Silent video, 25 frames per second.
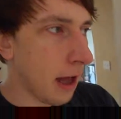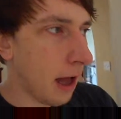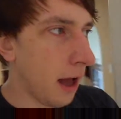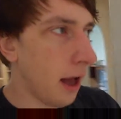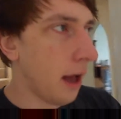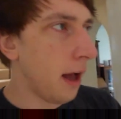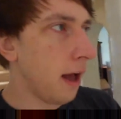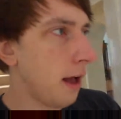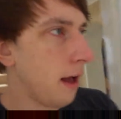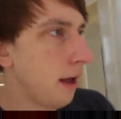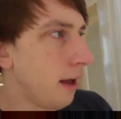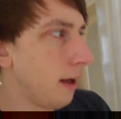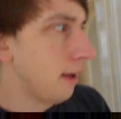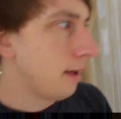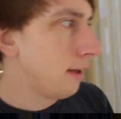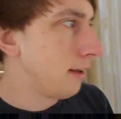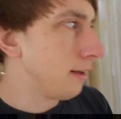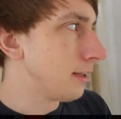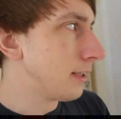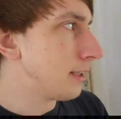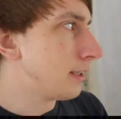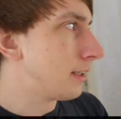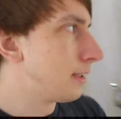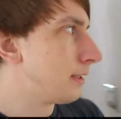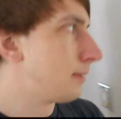
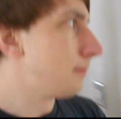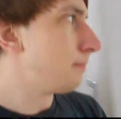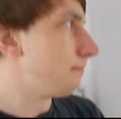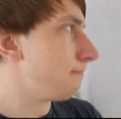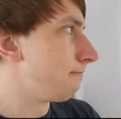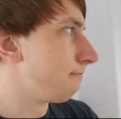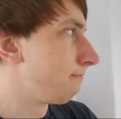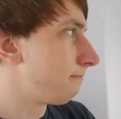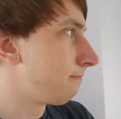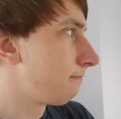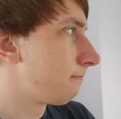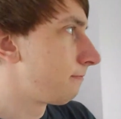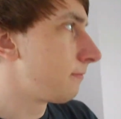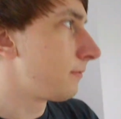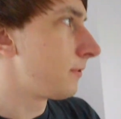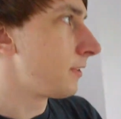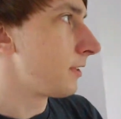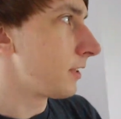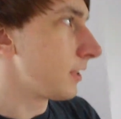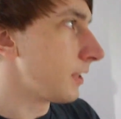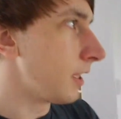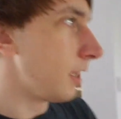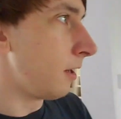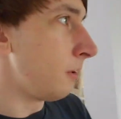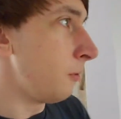Um...
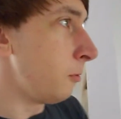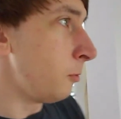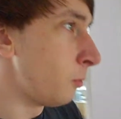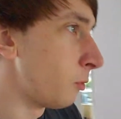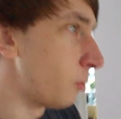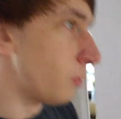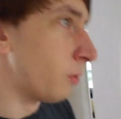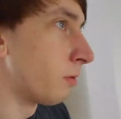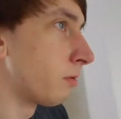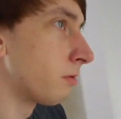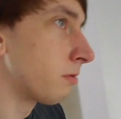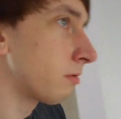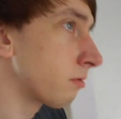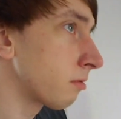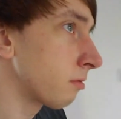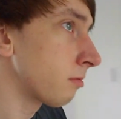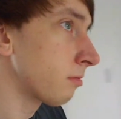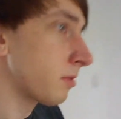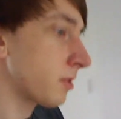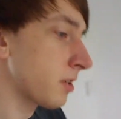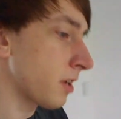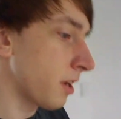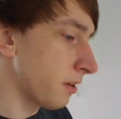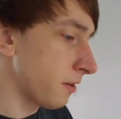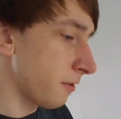Oh,
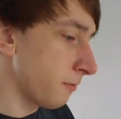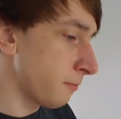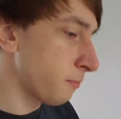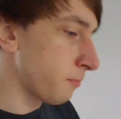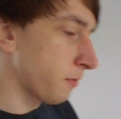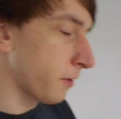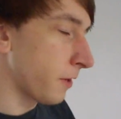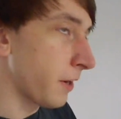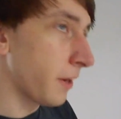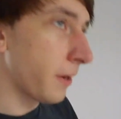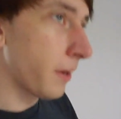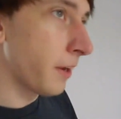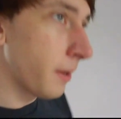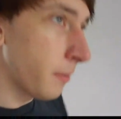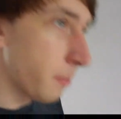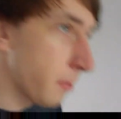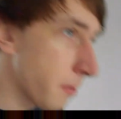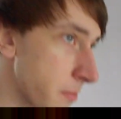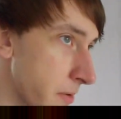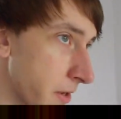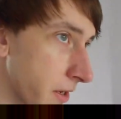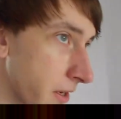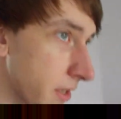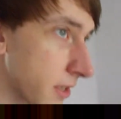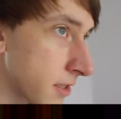it's kind of brightened up
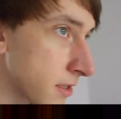a bit.